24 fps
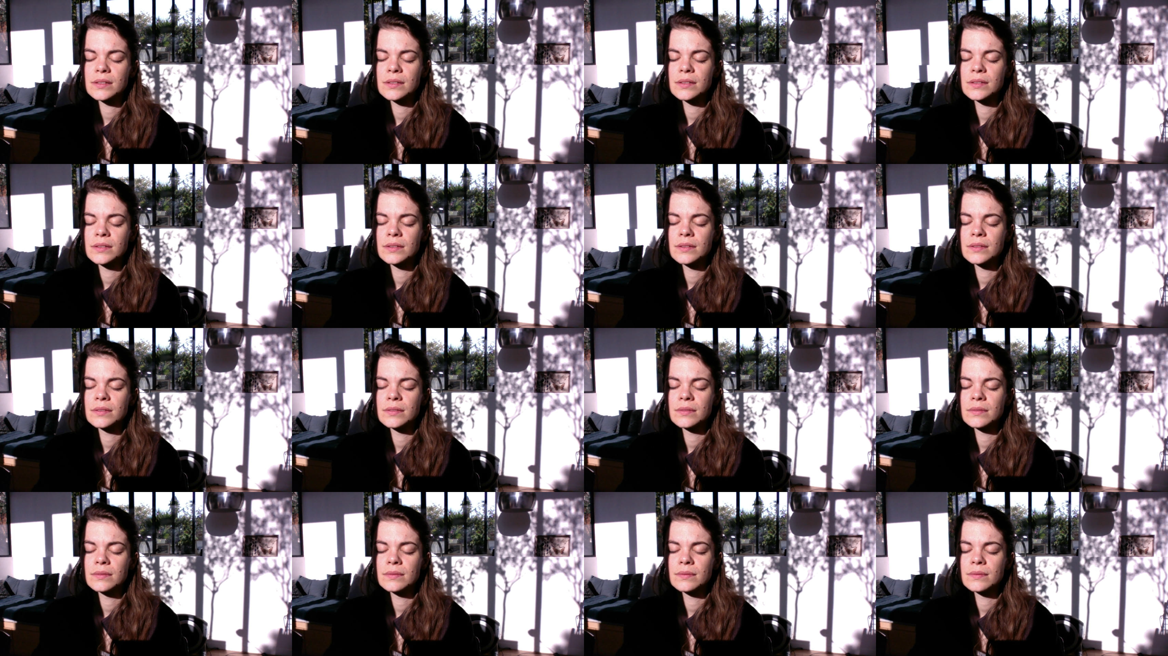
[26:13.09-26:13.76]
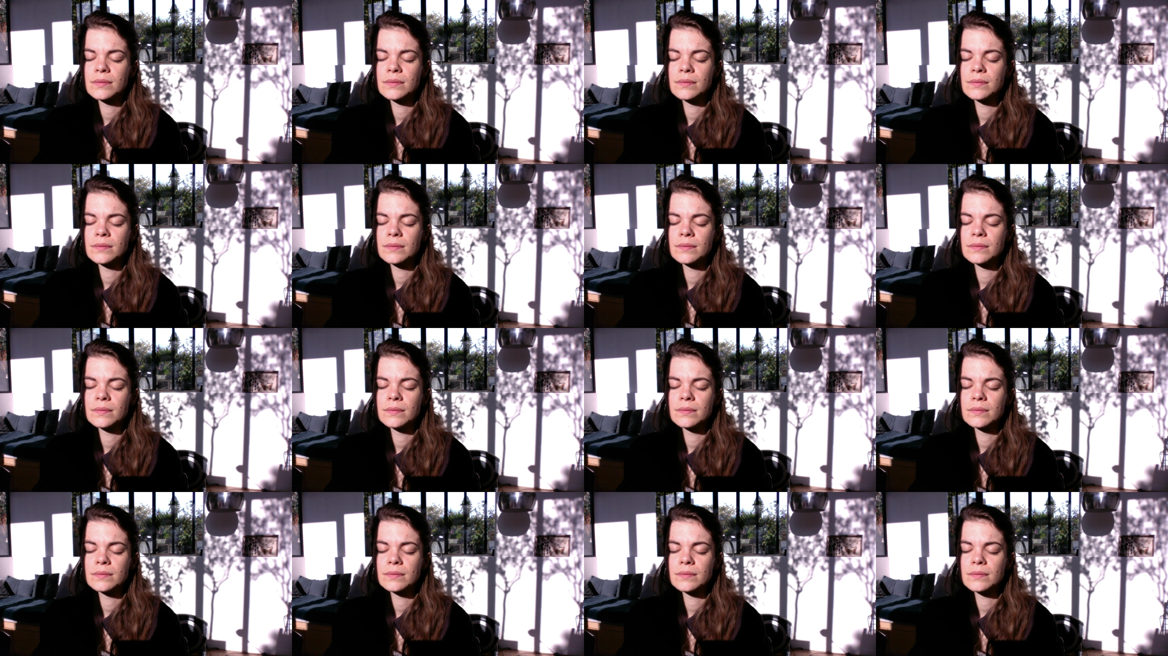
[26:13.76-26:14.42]

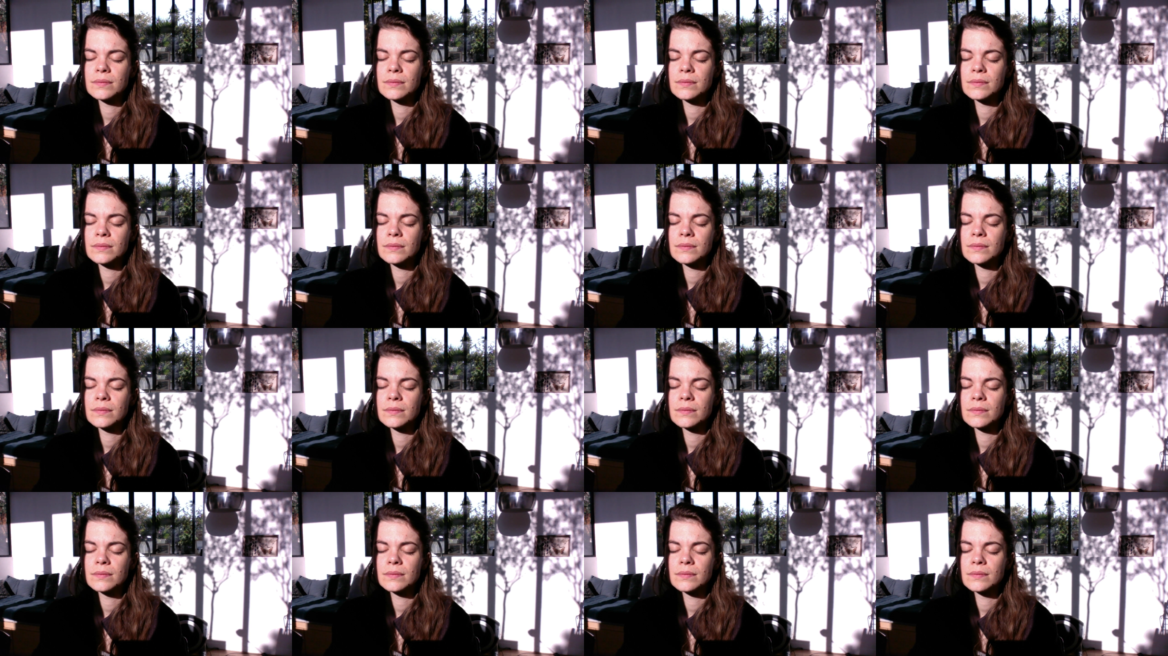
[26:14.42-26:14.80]
[no speech]